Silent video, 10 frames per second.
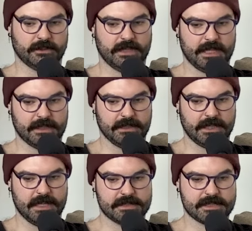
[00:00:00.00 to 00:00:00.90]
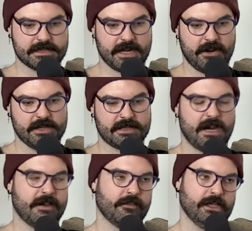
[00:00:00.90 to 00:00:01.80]
Like, it's a scary
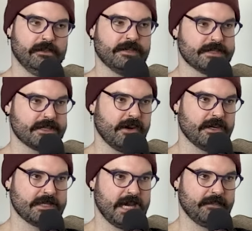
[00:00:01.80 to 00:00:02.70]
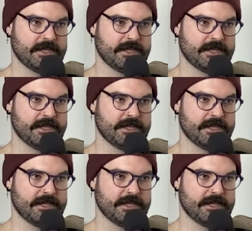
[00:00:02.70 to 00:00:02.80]
time. We live in a scary time.